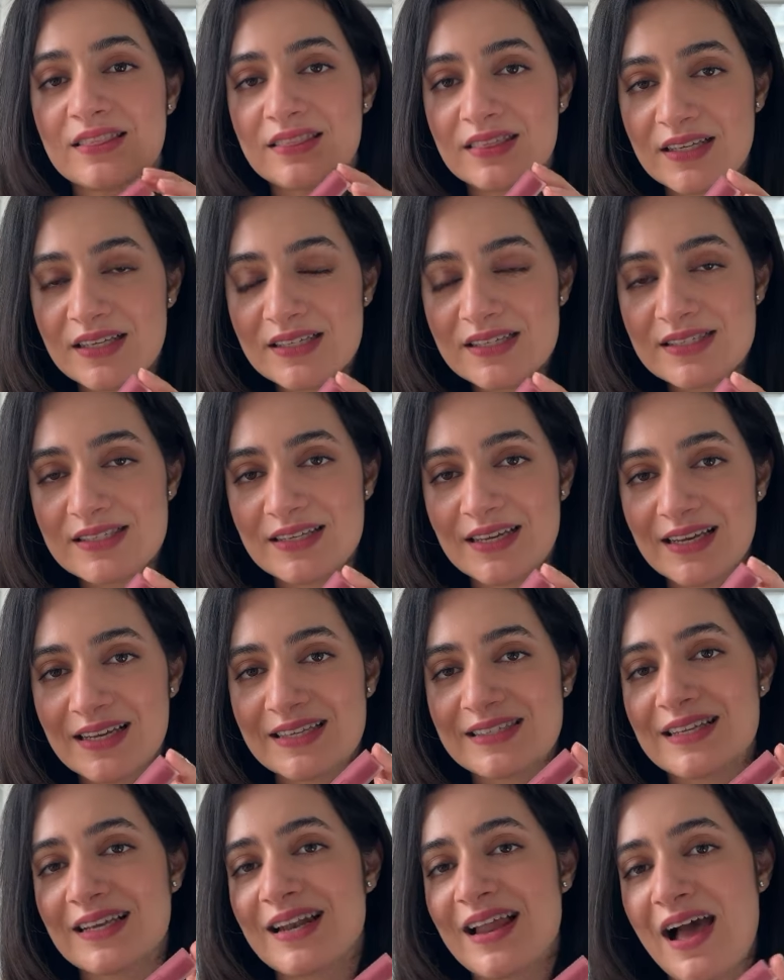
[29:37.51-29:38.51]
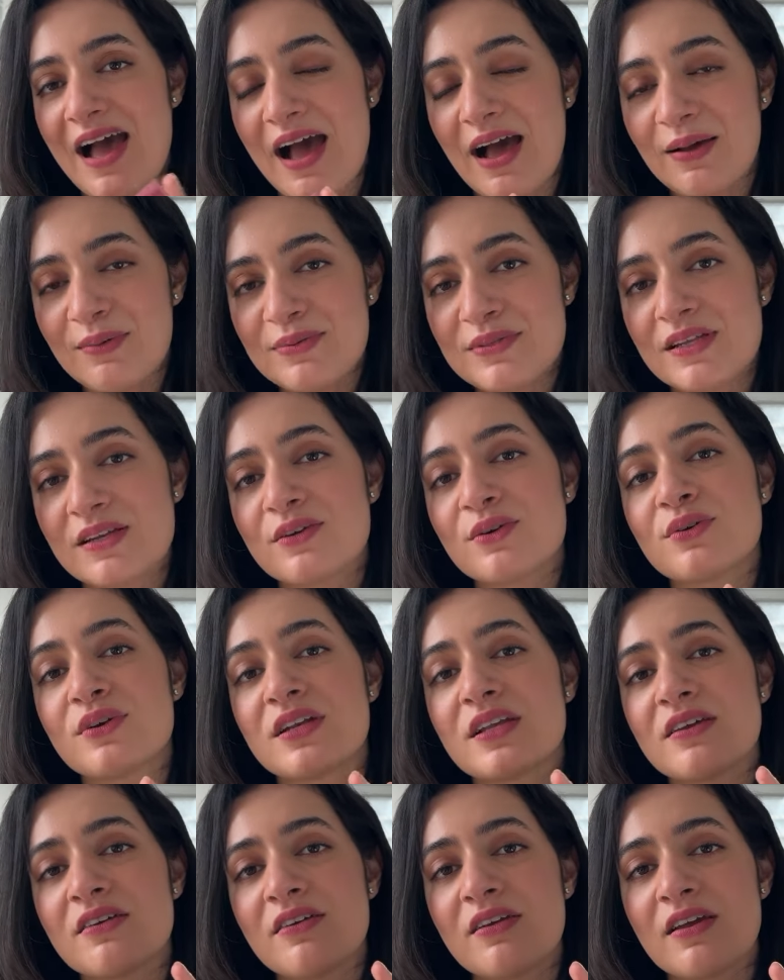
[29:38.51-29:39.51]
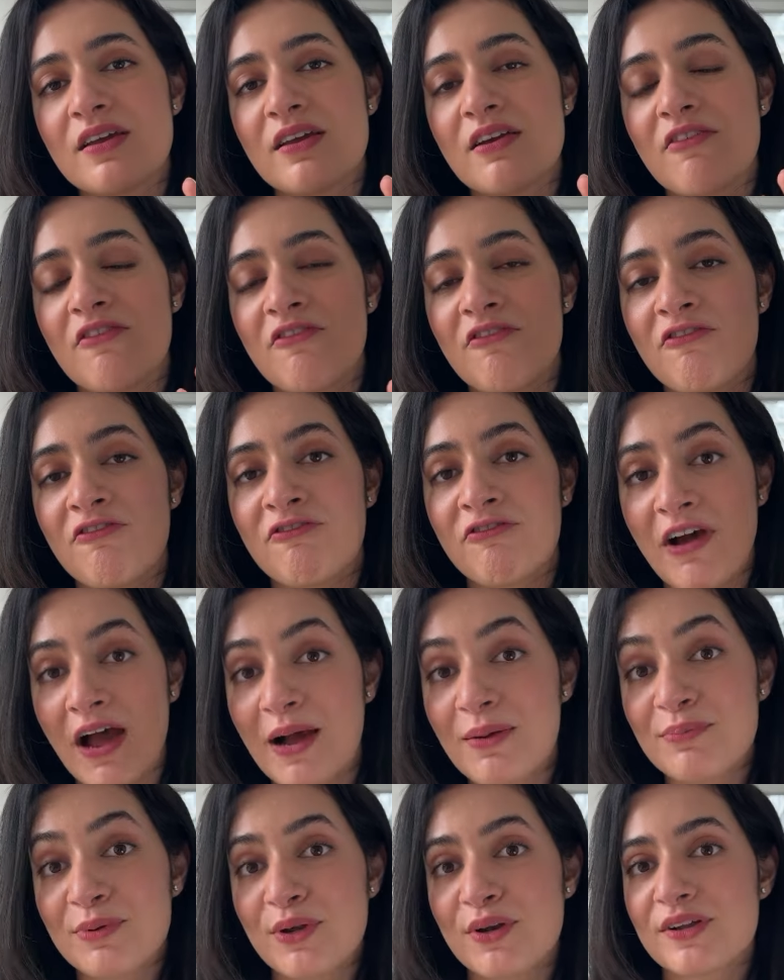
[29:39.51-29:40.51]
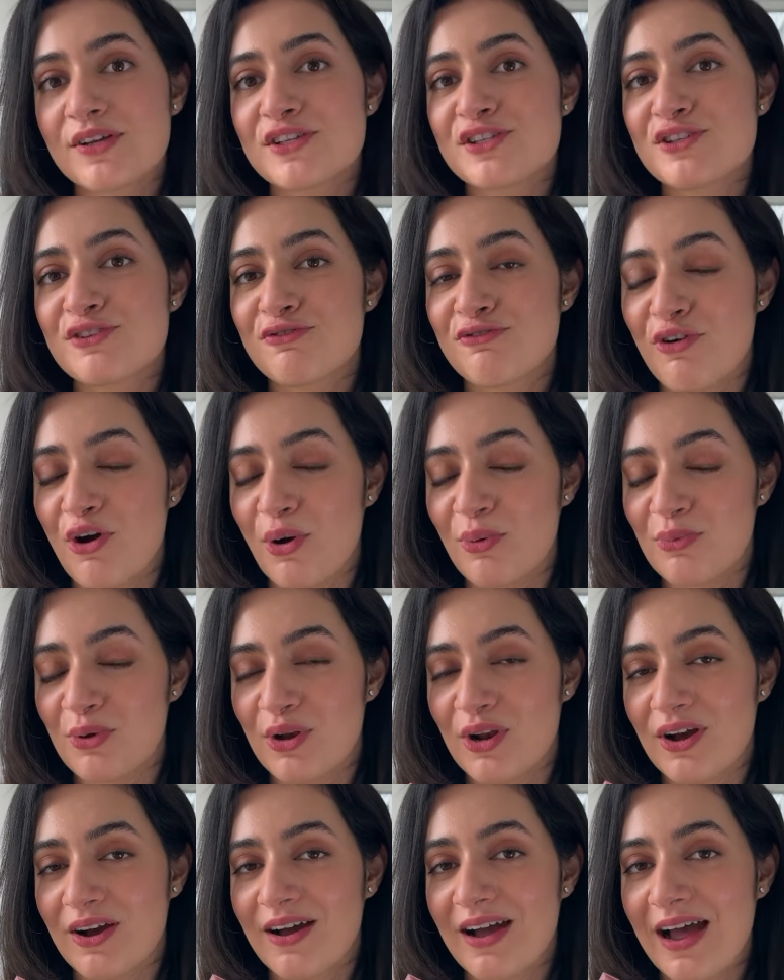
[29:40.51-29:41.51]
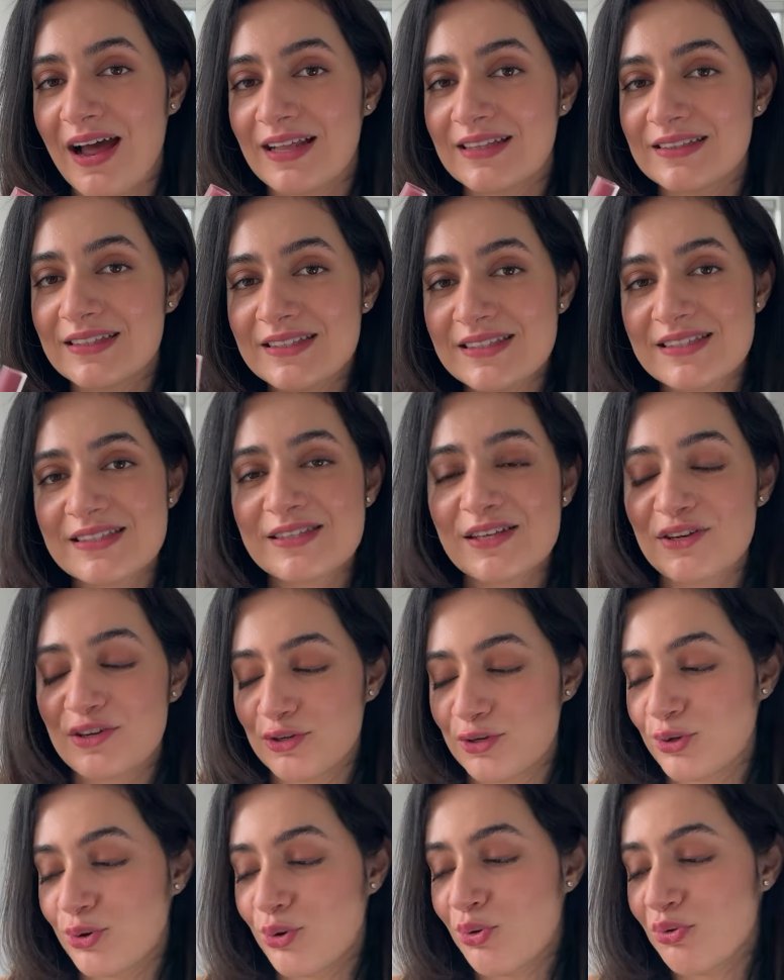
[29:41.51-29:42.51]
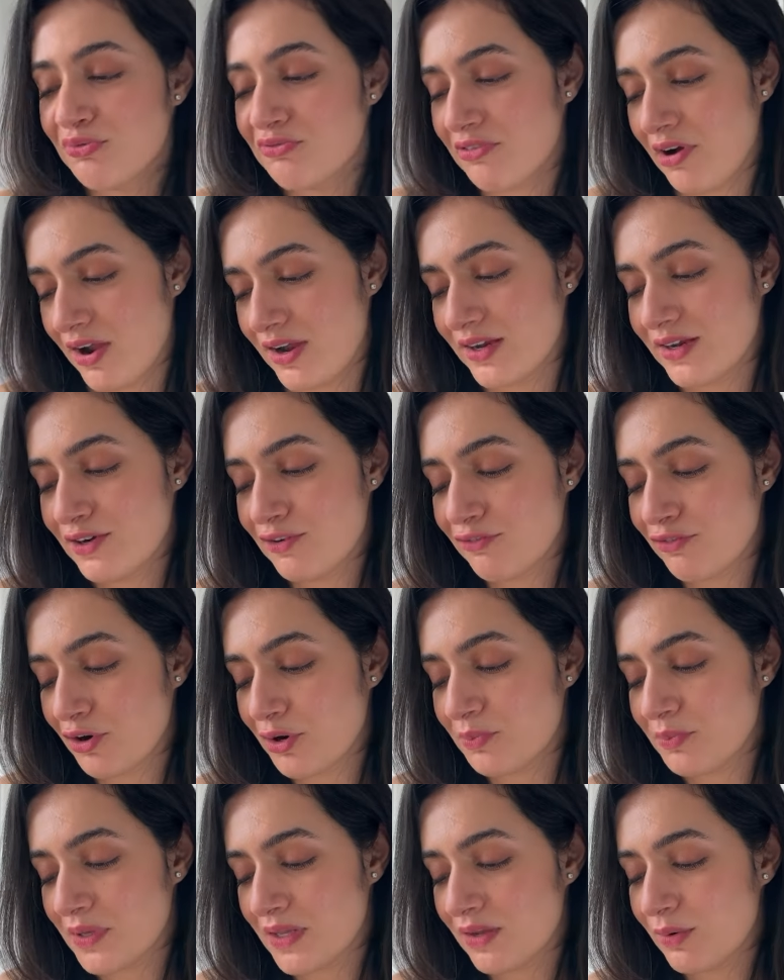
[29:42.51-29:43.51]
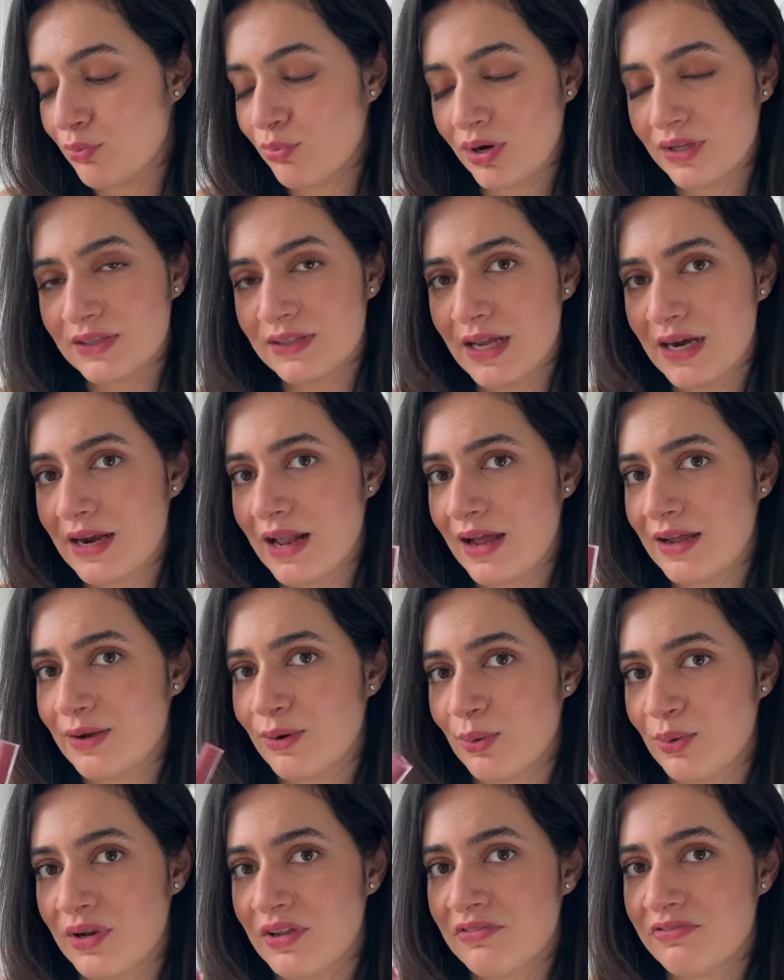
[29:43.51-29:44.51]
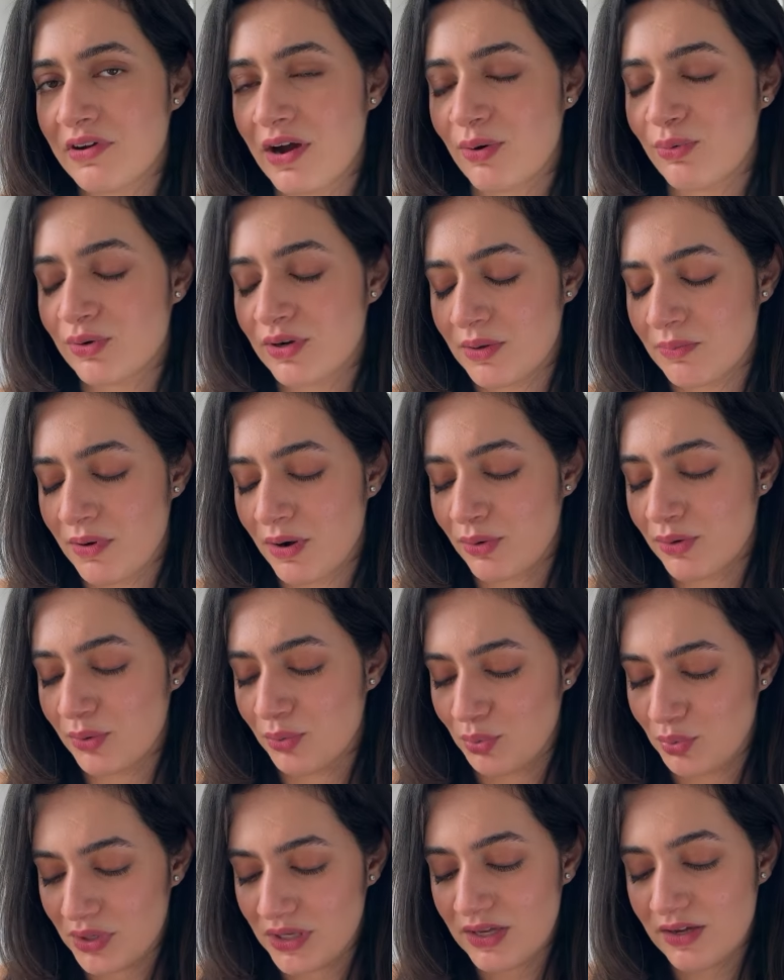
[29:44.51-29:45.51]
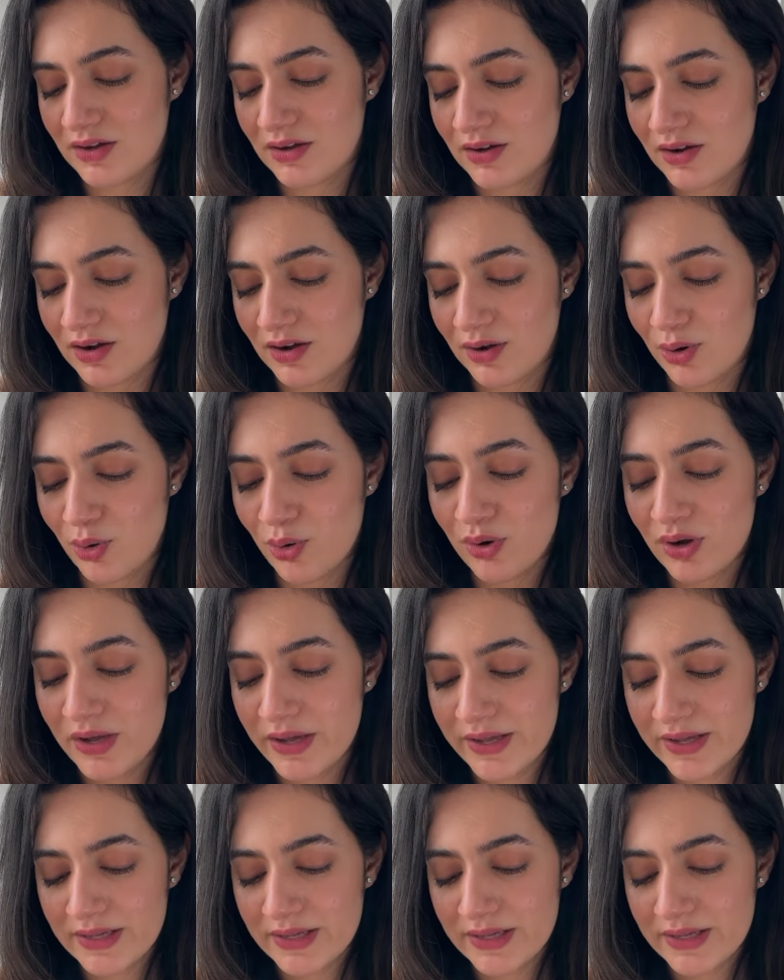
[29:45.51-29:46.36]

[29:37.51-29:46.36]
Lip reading: this is an absolutely fabulous formula, and this is a new find for me, one that I only found about a week ago.